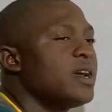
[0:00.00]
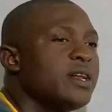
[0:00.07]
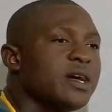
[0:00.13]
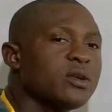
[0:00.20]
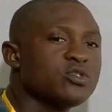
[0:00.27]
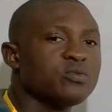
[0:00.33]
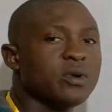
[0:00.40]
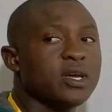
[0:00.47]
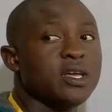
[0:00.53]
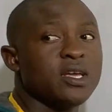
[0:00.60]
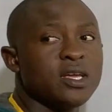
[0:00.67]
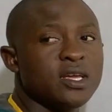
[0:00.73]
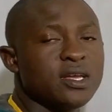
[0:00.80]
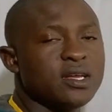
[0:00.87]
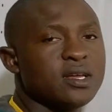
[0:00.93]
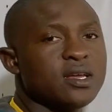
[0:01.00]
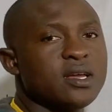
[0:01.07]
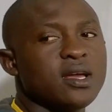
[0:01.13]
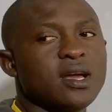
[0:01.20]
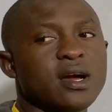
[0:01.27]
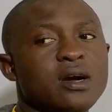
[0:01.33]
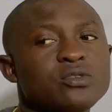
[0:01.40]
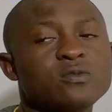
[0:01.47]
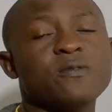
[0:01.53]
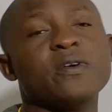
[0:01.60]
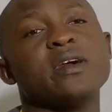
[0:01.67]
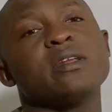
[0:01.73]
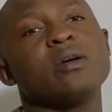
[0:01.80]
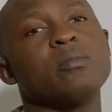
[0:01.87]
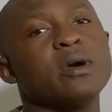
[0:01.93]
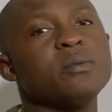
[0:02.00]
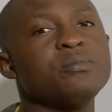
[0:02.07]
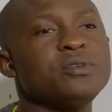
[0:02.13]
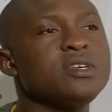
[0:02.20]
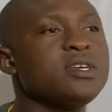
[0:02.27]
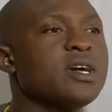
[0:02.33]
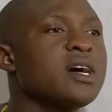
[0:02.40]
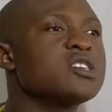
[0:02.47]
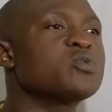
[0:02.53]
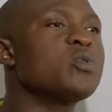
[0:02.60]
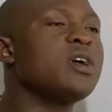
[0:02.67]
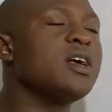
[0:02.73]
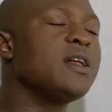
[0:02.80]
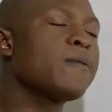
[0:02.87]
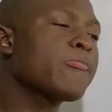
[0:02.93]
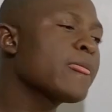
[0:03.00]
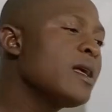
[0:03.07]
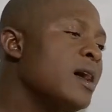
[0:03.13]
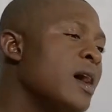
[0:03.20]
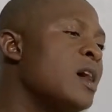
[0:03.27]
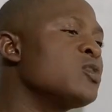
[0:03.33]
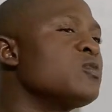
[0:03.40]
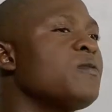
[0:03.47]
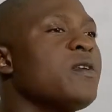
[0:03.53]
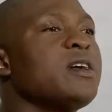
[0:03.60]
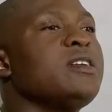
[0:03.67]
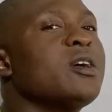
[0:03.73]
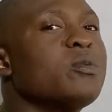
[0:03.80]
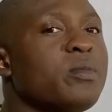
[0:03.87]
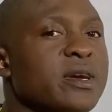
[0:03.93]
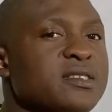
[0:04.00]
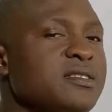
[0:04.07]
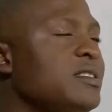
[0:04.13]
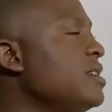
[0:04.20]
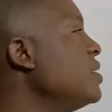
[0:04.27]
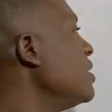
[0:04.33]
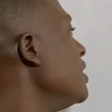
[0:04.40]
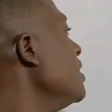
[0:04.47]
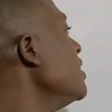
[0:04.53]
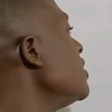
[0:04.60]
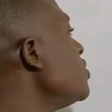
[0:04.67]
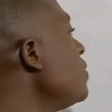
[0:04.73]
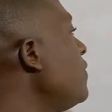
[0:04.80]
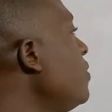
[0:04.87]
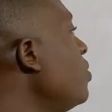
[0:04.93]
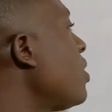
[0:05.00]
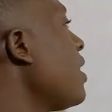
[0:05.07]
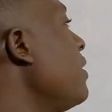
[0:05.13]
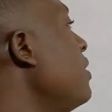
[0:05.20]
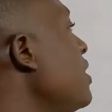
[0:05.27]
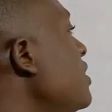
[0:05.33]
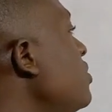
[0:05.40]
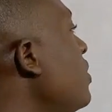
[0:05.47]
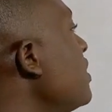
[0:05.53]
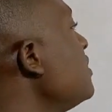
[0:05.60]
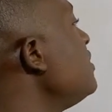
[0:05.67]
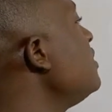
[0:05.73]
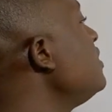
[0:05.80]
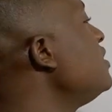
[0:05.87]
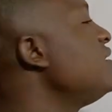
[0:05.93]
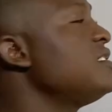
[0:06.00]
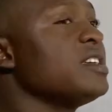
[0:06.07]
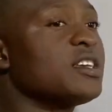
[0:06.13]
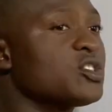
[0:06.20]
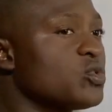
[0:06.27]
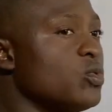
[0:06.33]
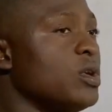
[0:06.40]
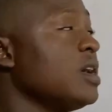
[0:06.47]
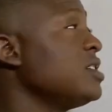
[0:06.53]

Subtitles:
out my a, I want to find out my b as well, I want to find out my c. So if you look at this, you can see this is x squared.